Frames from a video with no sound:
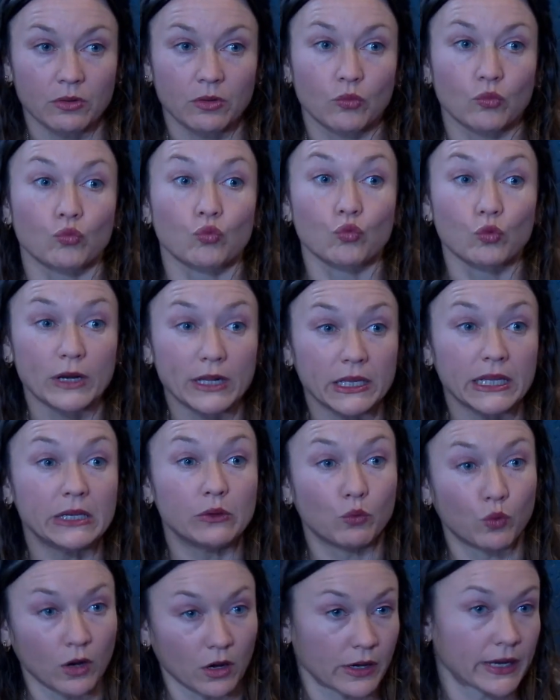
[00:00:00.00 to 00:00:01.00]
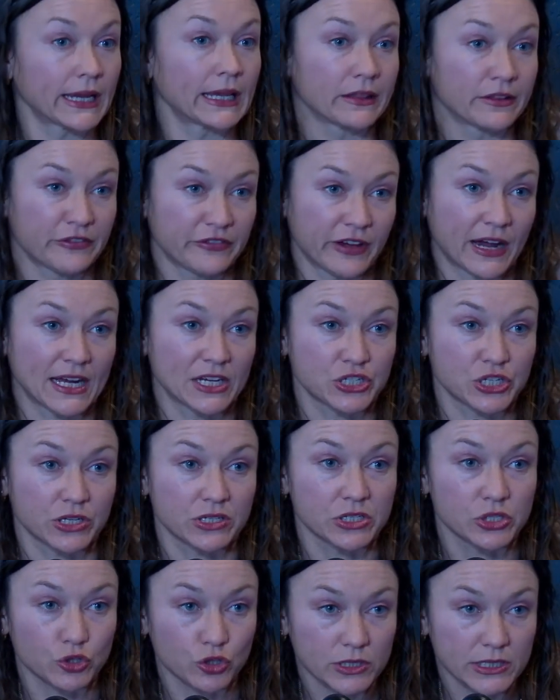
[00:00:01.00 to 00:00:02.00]
really working the fascia
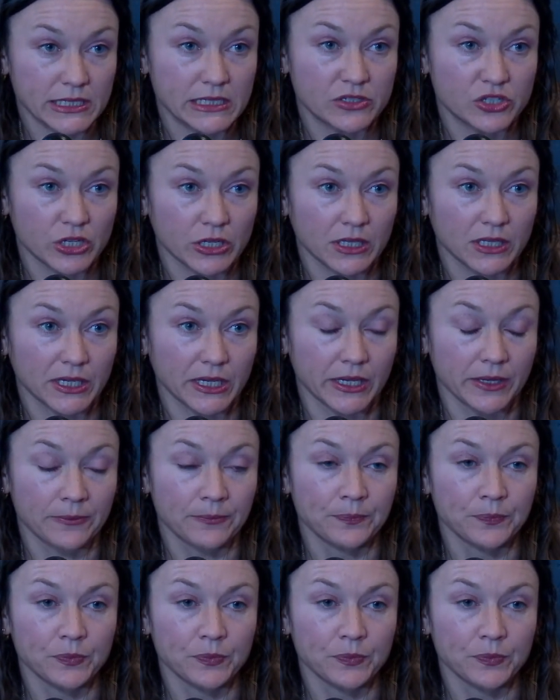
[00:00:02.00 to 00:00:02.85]
strategically.